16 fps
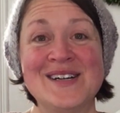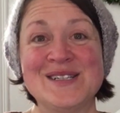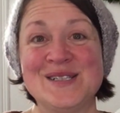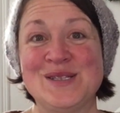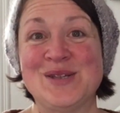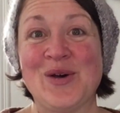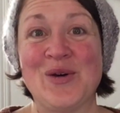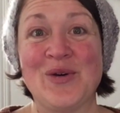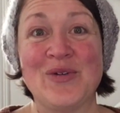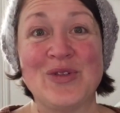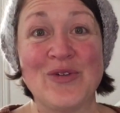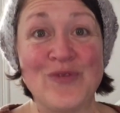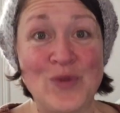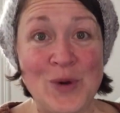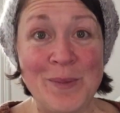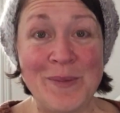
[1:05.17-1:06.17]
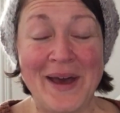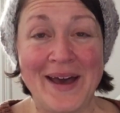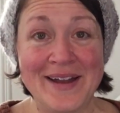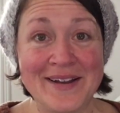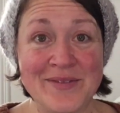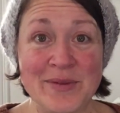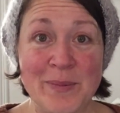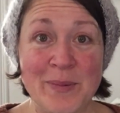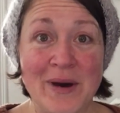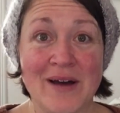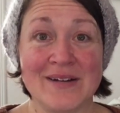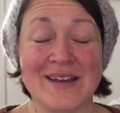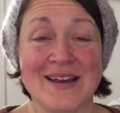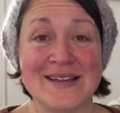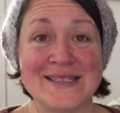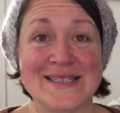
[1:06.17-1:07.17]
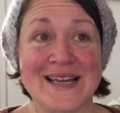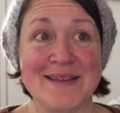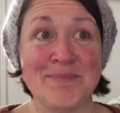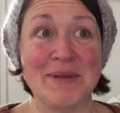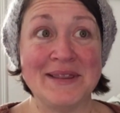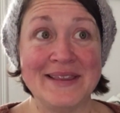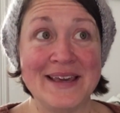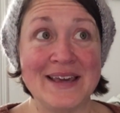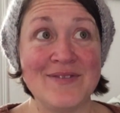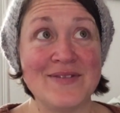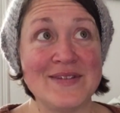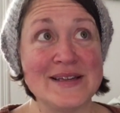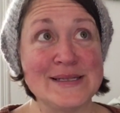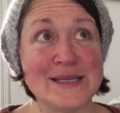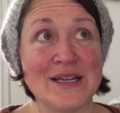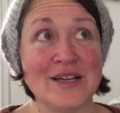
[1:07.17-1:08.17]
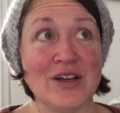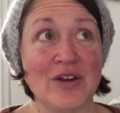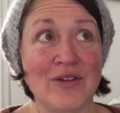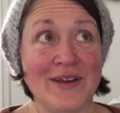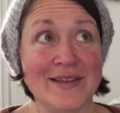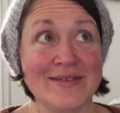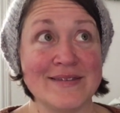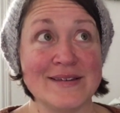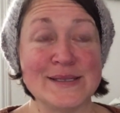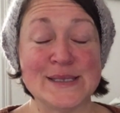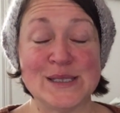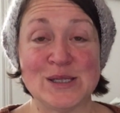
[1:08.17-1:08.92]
So the format of the podcast, I believe, is going to go like this.